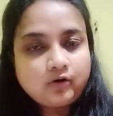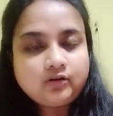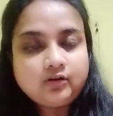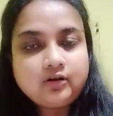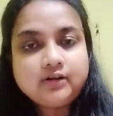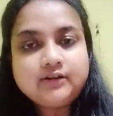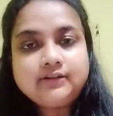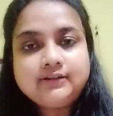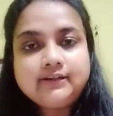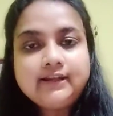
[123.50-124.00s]

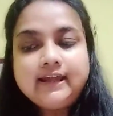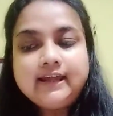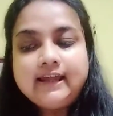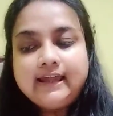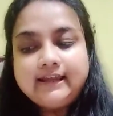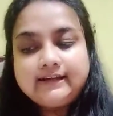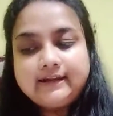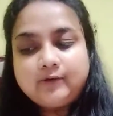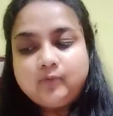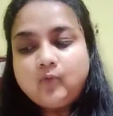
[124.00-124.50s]
on
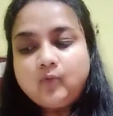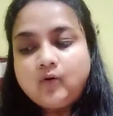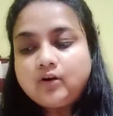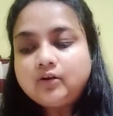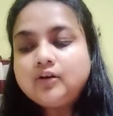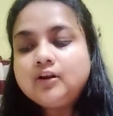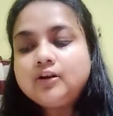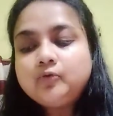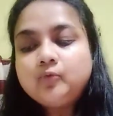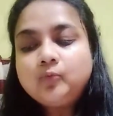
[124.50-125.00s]

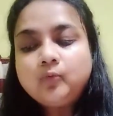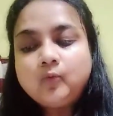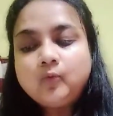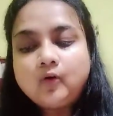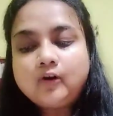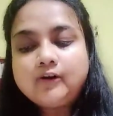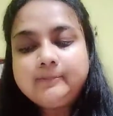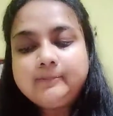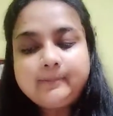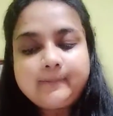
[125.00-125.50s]

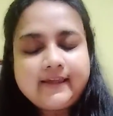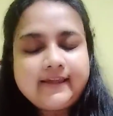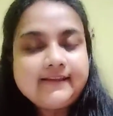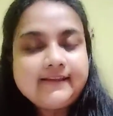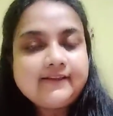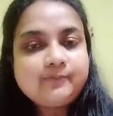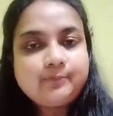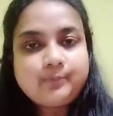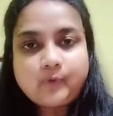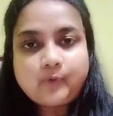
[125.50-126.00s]
world
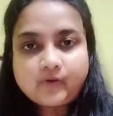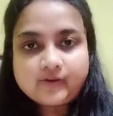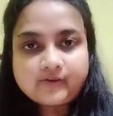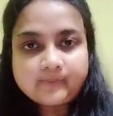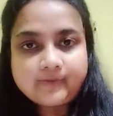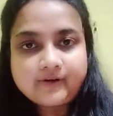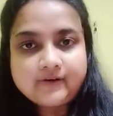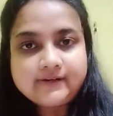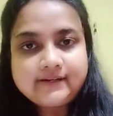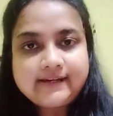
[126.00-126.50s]
peace,
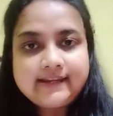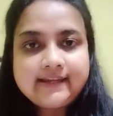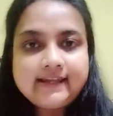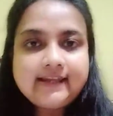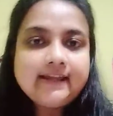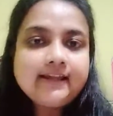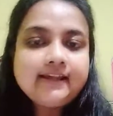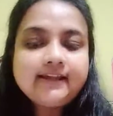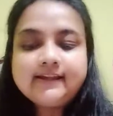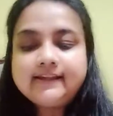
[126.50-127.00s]
prosperity,
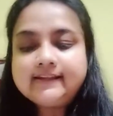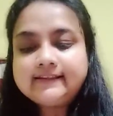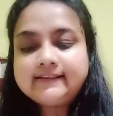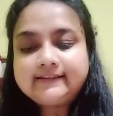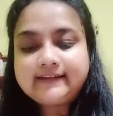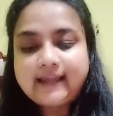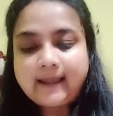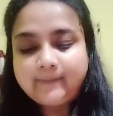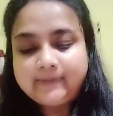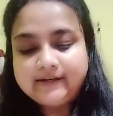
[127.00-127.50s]

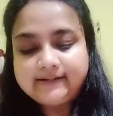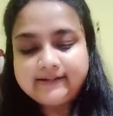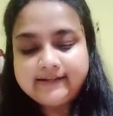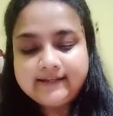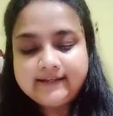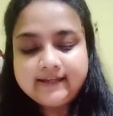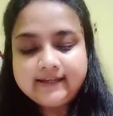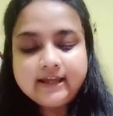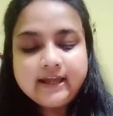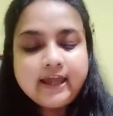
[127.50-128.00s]
stability,